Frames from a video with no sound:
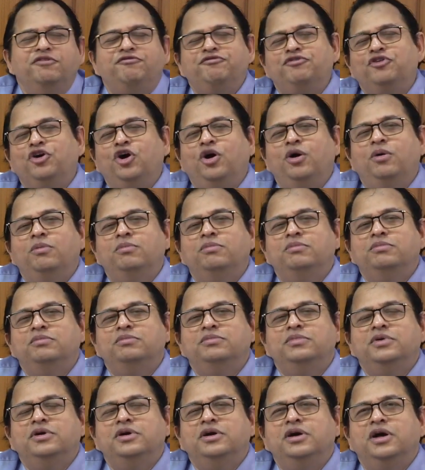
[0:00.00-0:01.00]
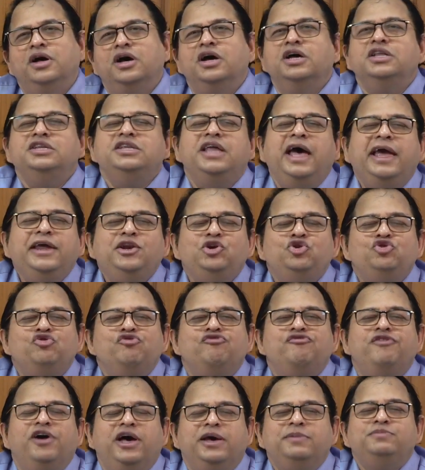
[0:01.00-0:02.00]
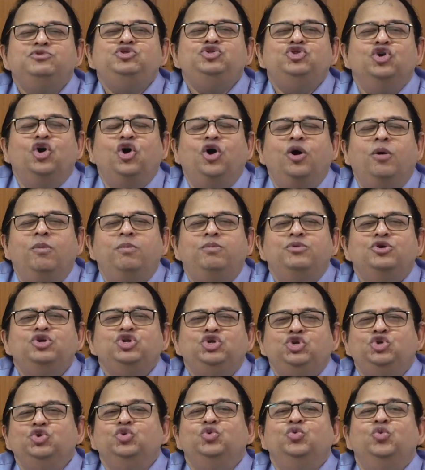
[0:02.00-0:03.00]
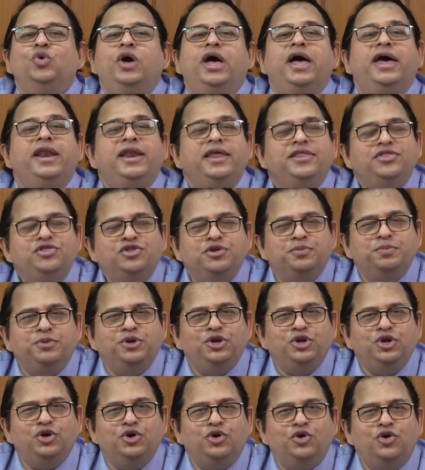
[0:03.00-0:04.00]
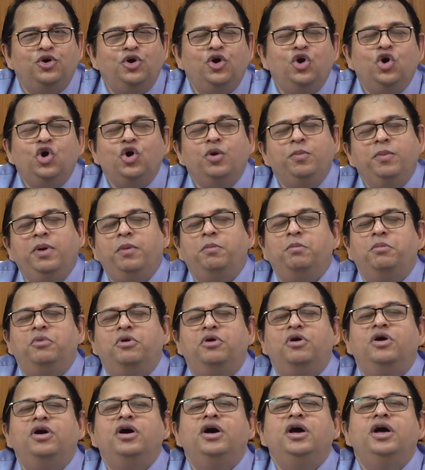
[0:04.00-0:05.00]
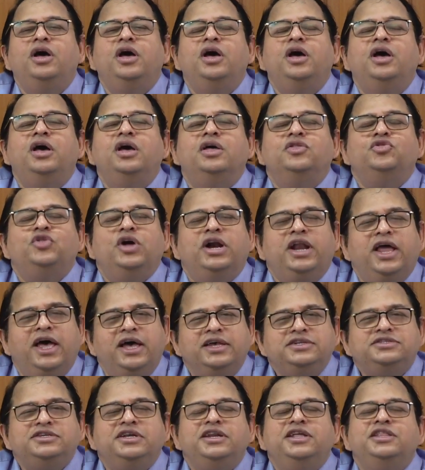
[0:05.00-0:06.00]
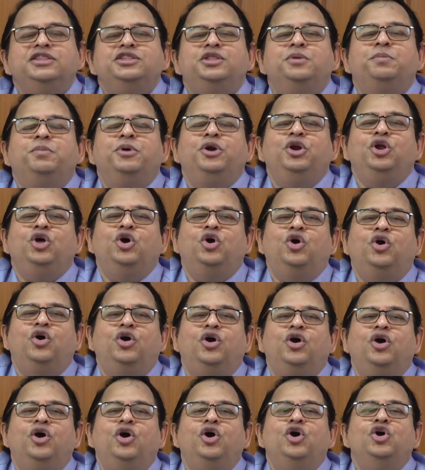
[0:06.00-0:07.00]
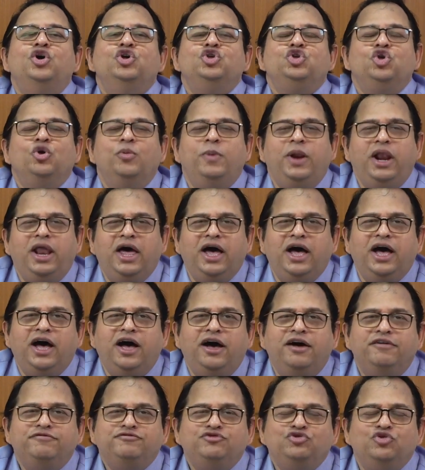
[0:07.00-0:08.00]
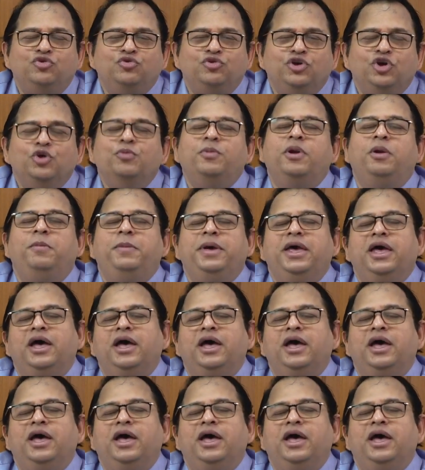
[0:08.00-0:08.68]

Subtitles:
from a 9 to 5 job to an entrepreneur. Remember that as an entrepreneur, you will be